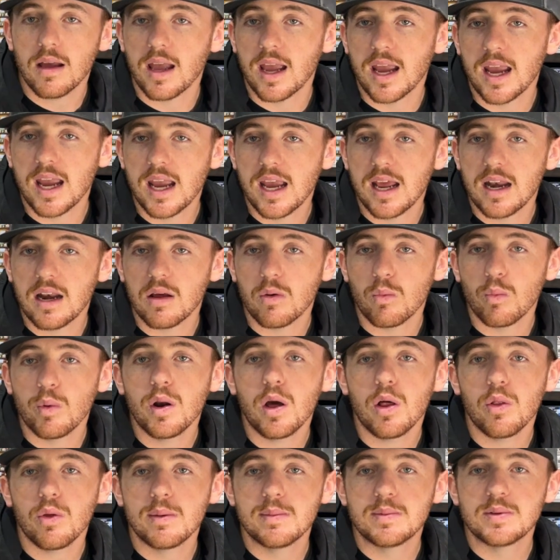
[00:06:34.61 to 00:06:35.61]
and went
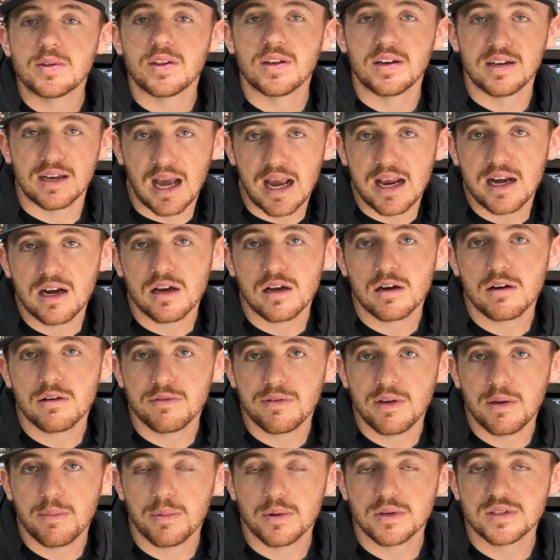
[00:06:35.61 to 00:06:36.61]
all the way up to the 900
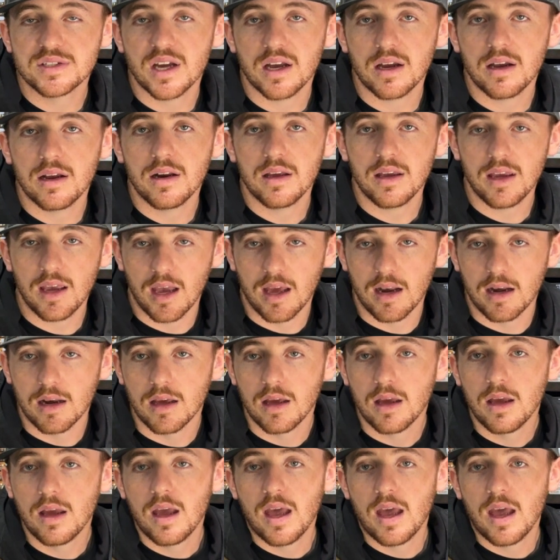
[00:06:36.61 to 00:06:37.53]
feet per second again